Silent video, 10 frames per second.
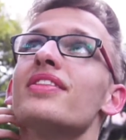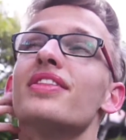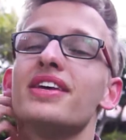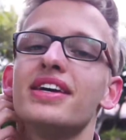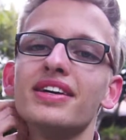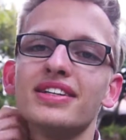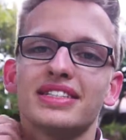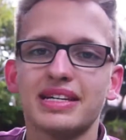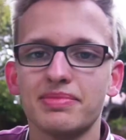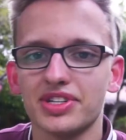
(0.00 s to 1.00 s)
the
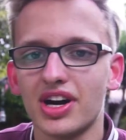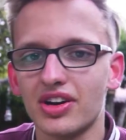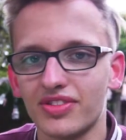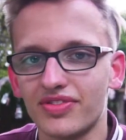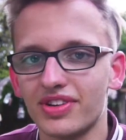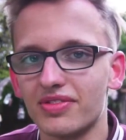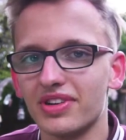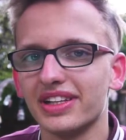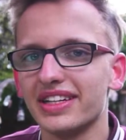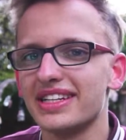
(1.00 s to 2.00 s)
cinematography
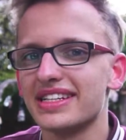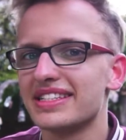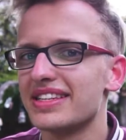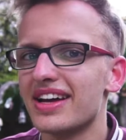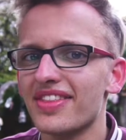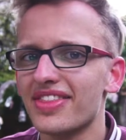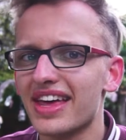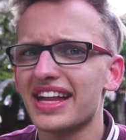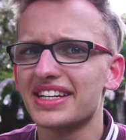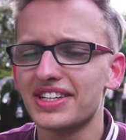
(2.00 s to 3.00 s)
really is not
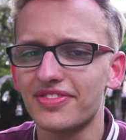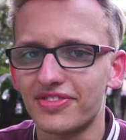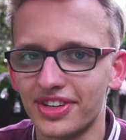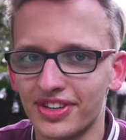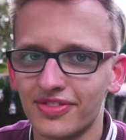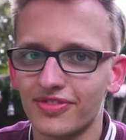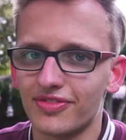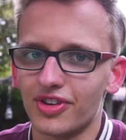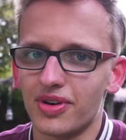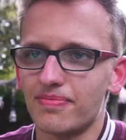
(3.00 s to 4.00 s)
that different
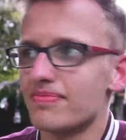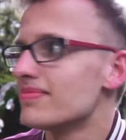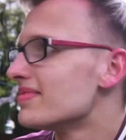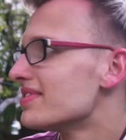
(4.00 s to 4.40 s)
from